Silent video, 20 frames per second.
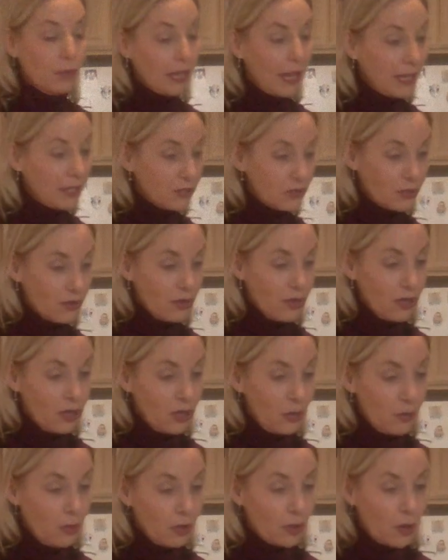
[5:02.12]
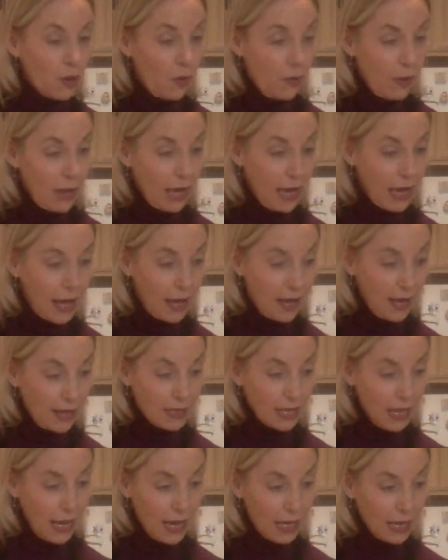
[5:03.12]
blender, you will go ahead
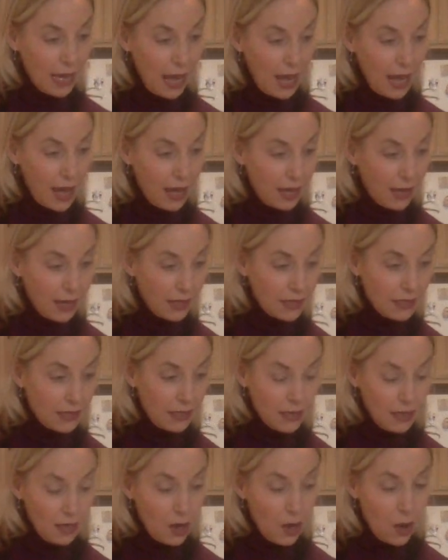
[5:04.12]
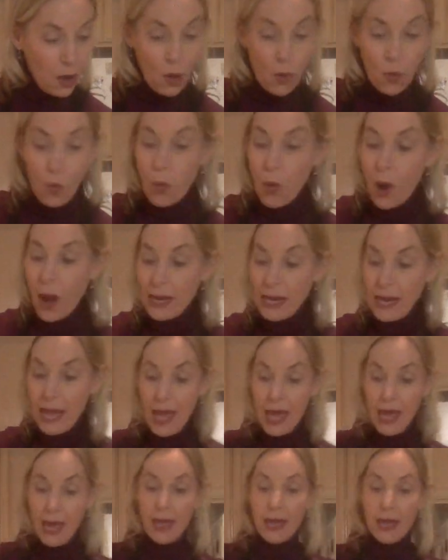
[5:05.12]
and add 1
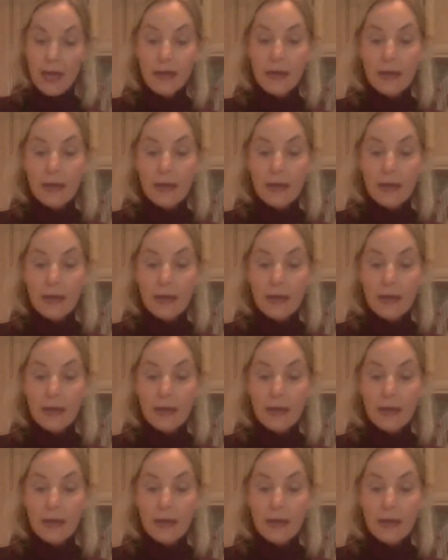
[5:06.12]
egg.